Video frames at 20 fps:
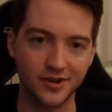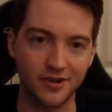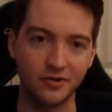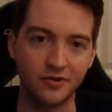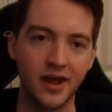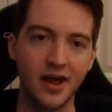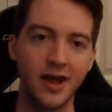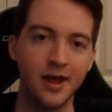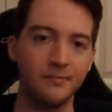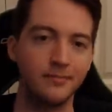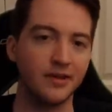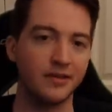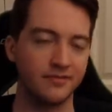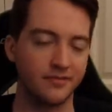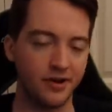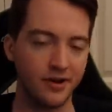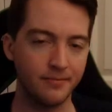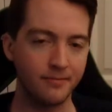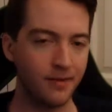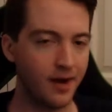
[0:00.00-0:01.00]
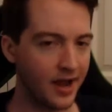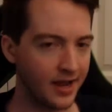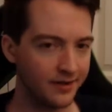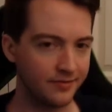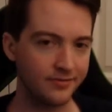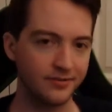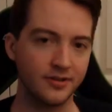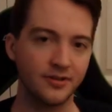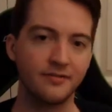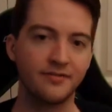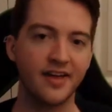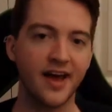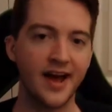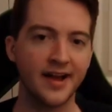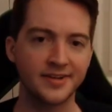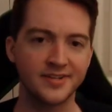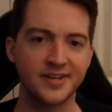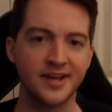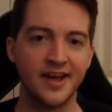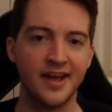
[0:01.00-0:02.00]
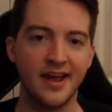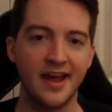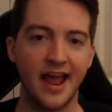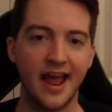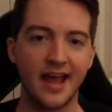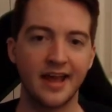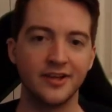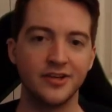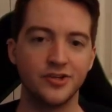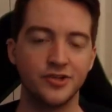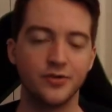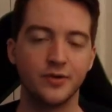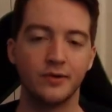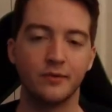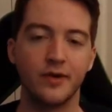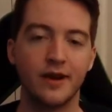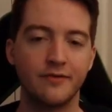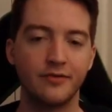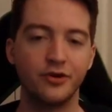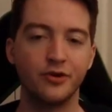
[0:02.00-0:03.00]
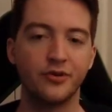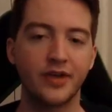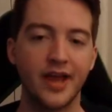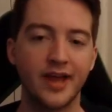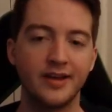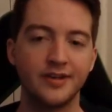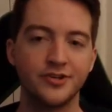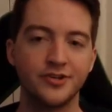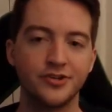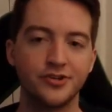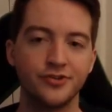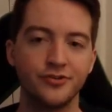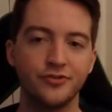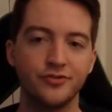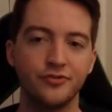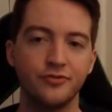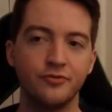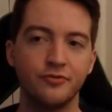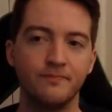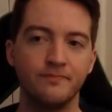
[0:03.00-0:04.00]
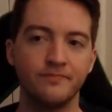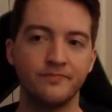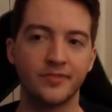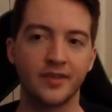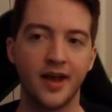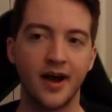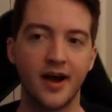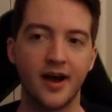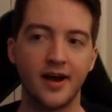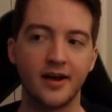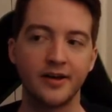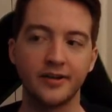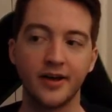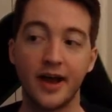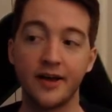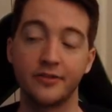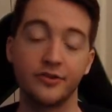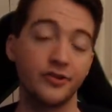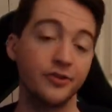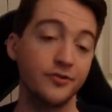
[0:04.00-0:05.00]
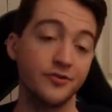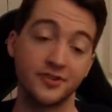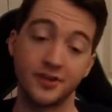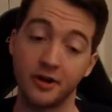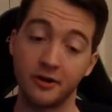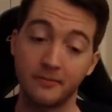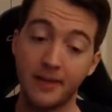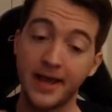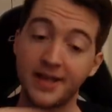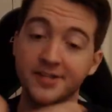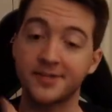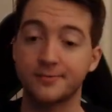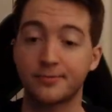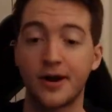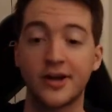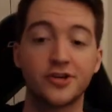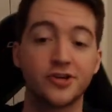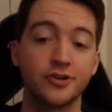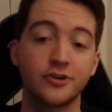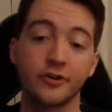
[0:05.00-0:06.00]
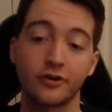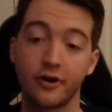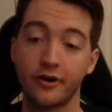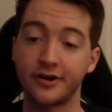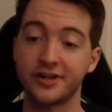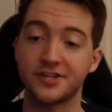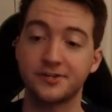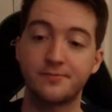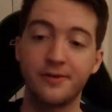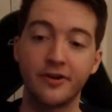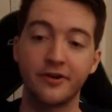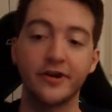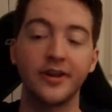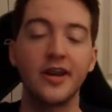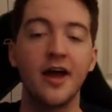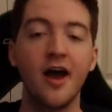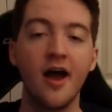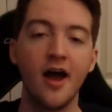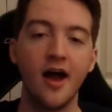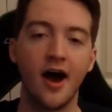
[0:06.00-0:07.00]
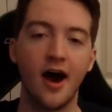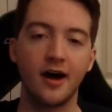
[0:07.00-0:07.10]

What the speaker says: So being very mindful of that and doing whatever you can to either use, you know, pain suppression or guardian spirit.